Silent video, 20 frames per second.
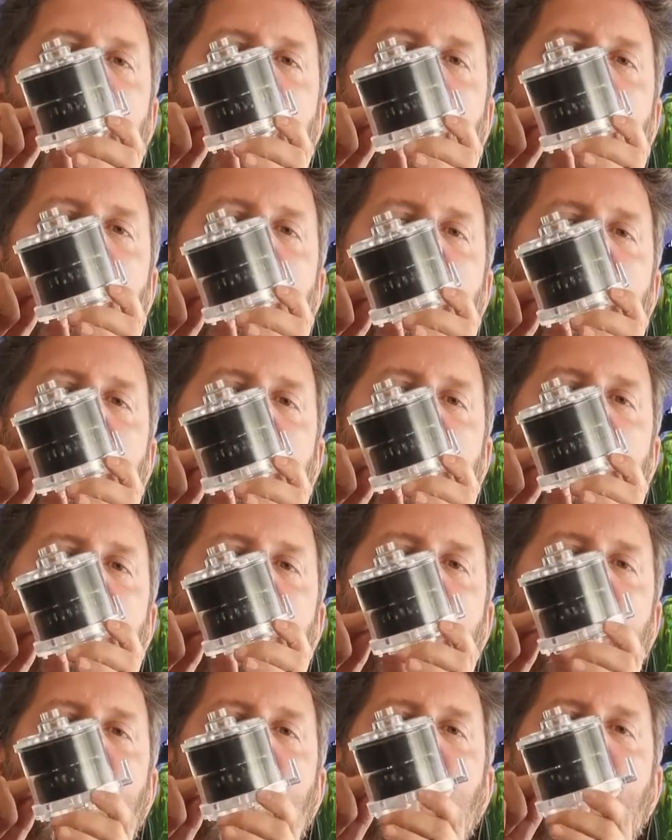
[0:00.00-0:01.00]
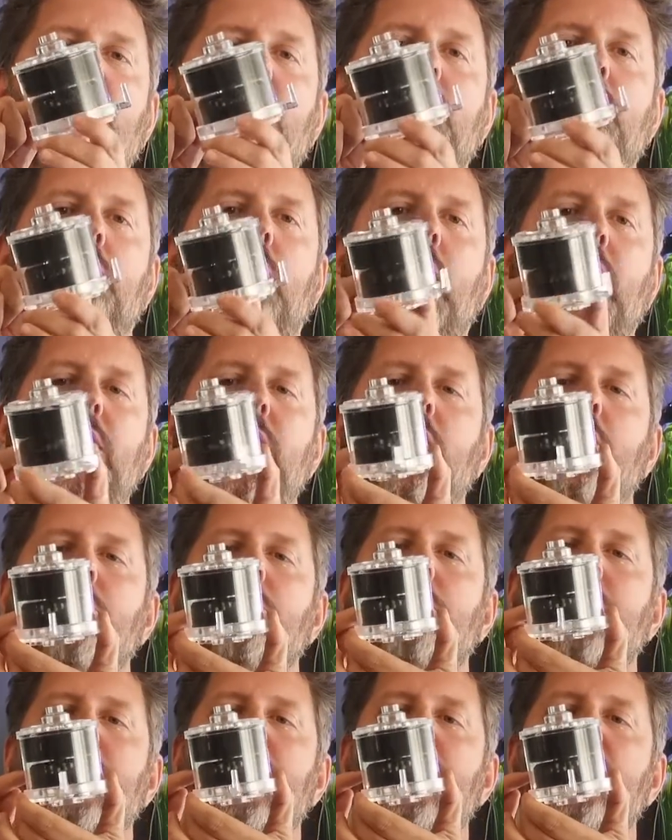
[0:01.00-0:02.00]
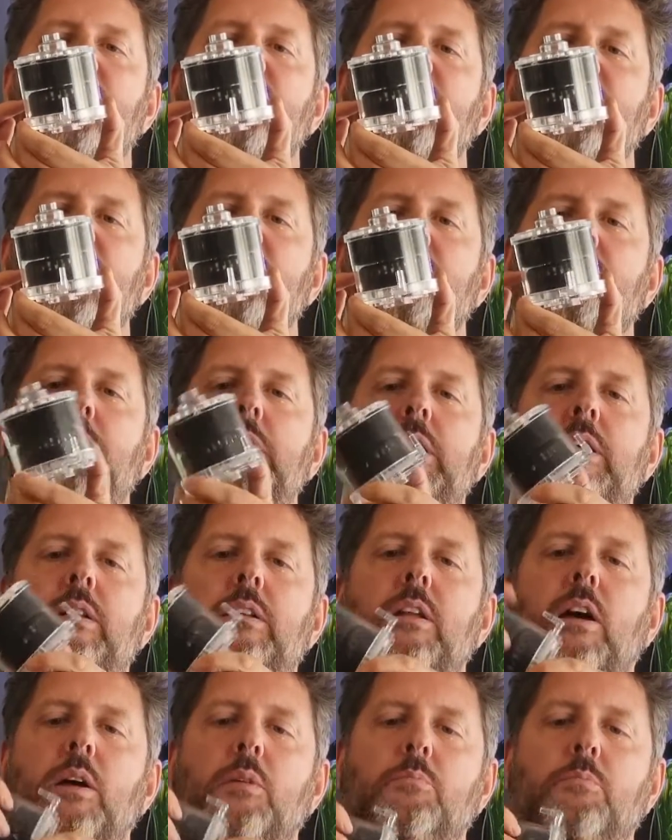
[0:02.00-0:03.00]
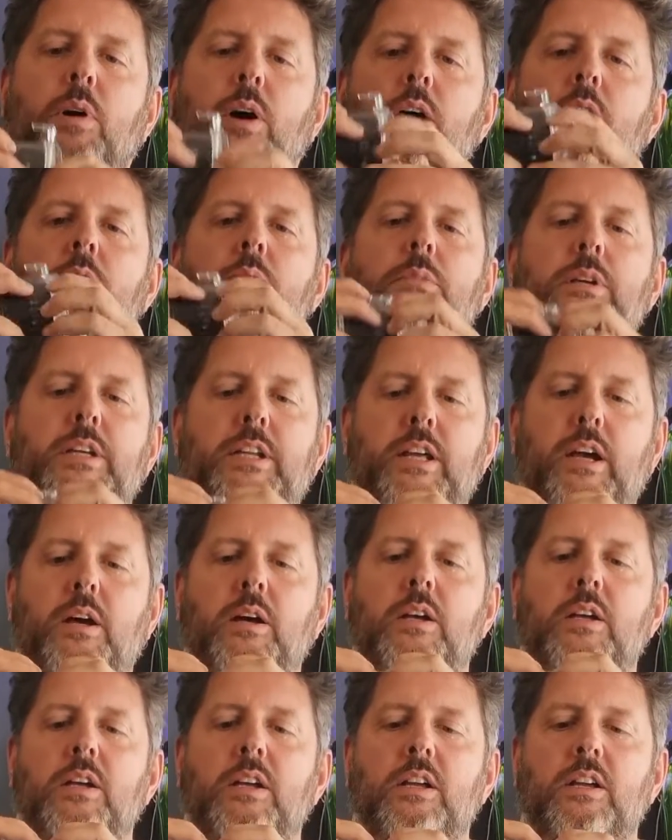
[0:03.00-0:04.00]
some of these bio beads, these bead-like biomedia.